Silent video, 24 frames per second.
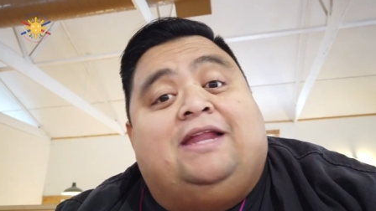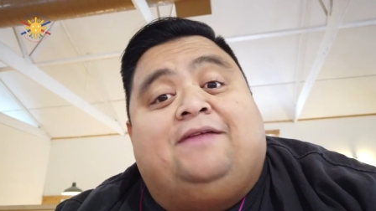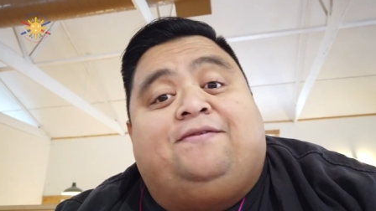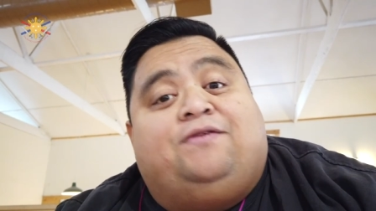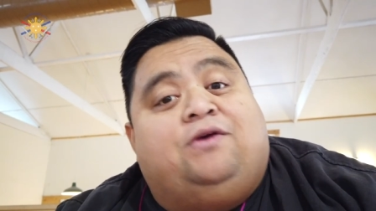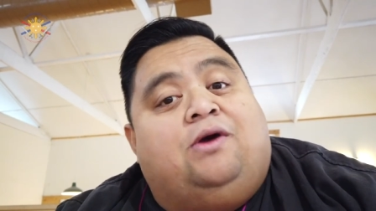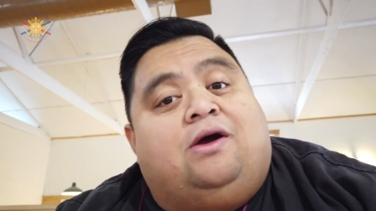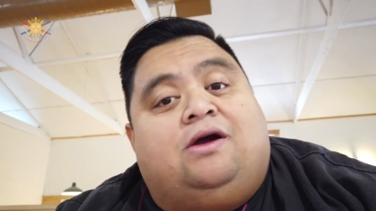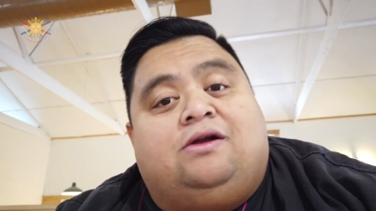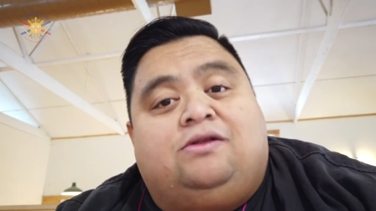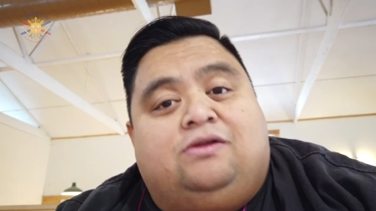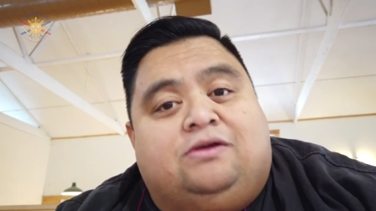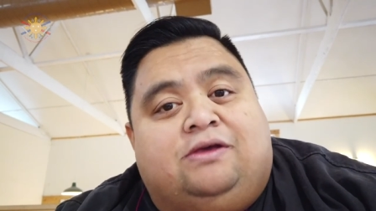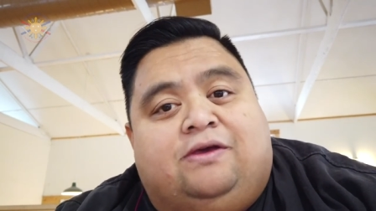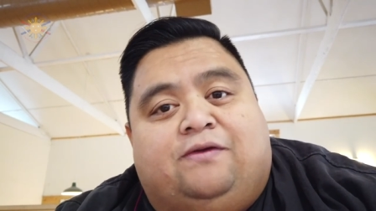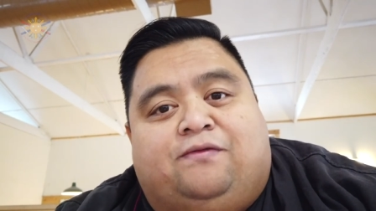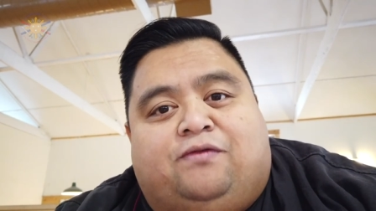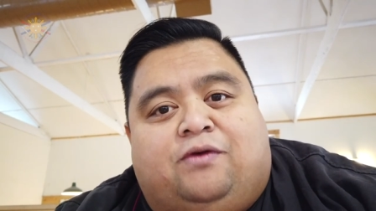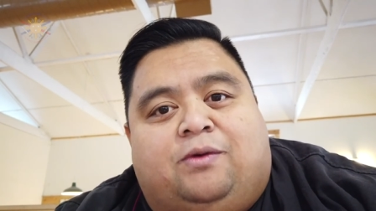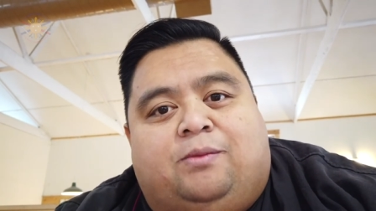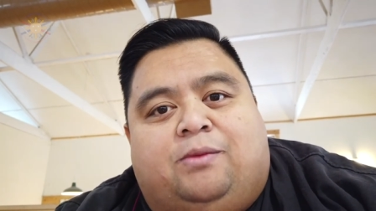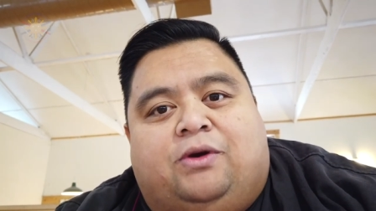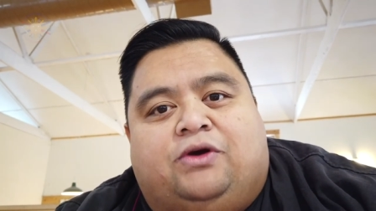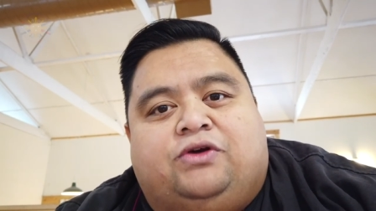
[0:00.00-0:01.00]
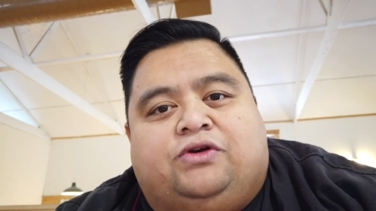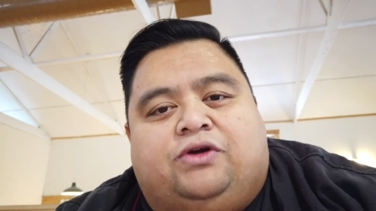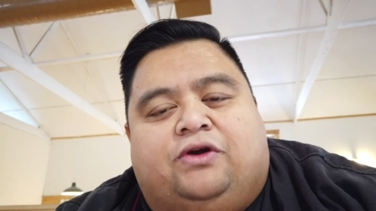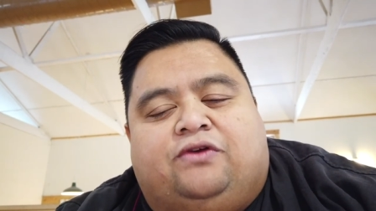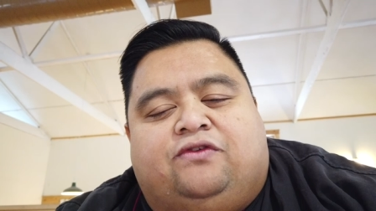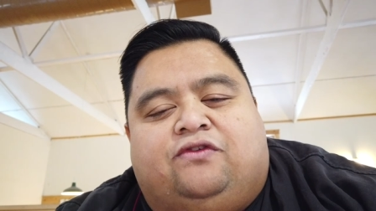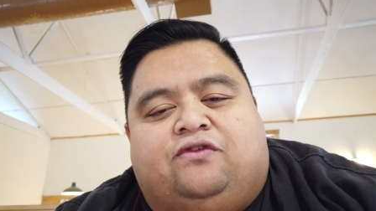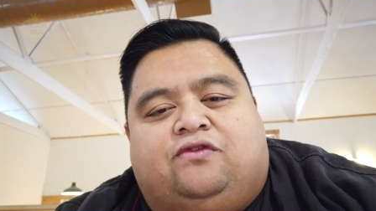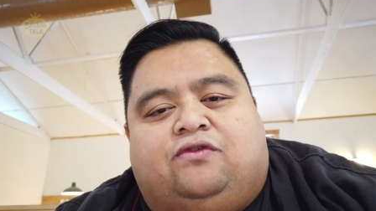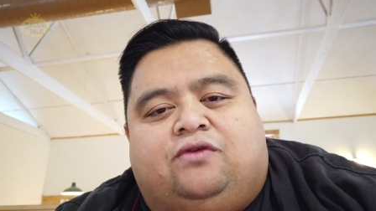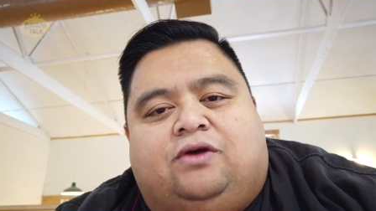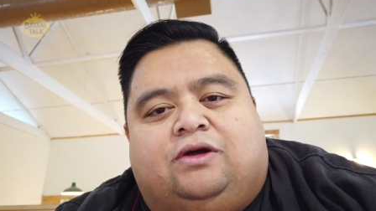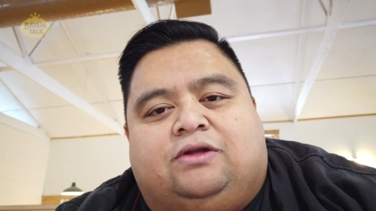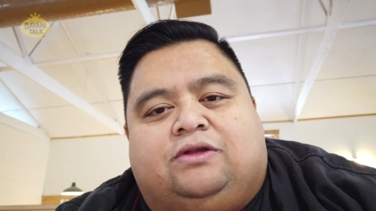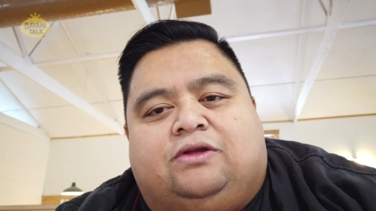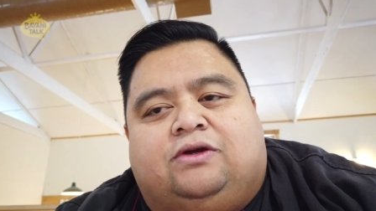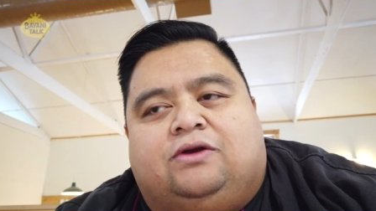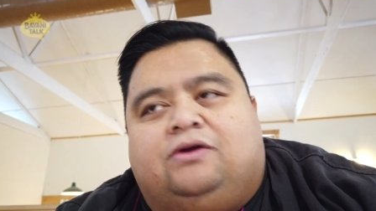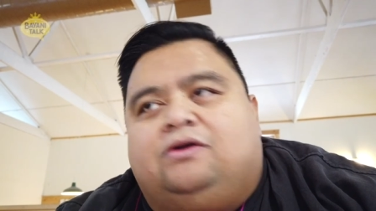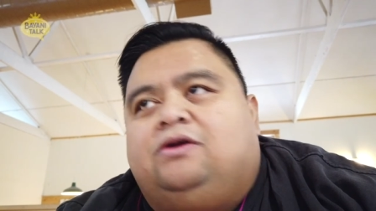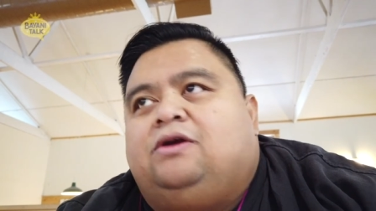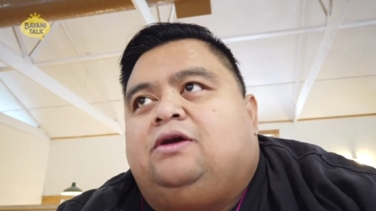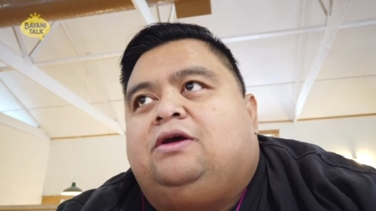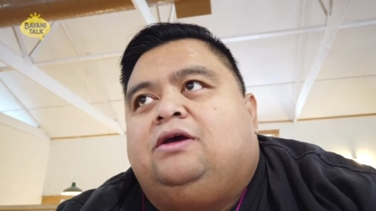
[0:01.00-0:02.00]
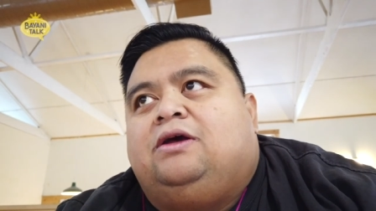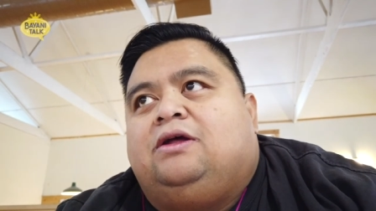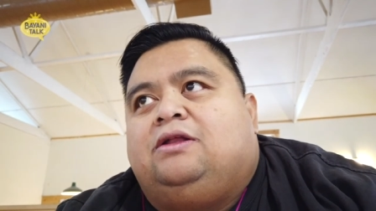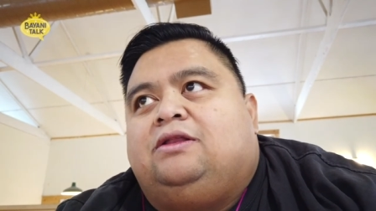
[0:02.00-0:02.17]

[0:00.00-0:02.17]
And if you are looking for a martial arts instructor